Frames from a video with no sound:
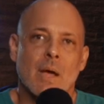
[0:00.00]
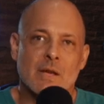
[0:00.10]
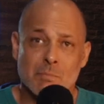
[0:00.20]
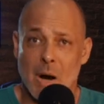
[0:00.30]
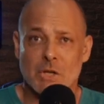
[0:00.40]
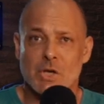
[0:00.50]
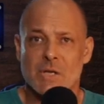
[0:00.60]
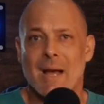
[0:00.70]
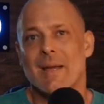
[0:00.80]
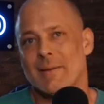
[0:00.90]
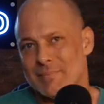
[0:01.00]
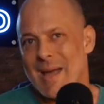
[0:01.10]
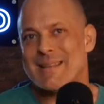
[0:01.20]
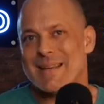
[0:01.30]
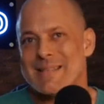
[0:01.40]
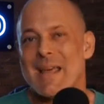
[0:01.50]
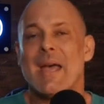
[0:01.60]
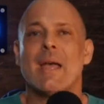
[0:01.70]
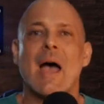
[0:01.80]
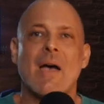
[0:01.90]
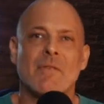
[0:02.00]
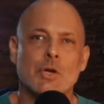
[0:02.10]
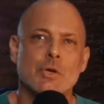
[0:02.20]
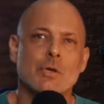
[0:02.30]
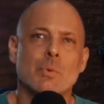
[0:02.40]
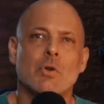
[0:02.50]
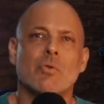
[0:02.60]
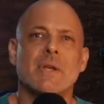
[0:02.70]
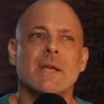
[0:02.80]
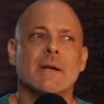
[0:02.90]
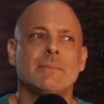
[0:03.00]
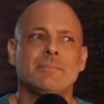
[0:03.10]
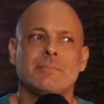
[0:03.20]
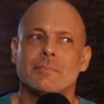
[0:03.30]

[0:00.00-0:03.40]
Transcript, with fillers: As much as I, as I say, I have issues with Greer,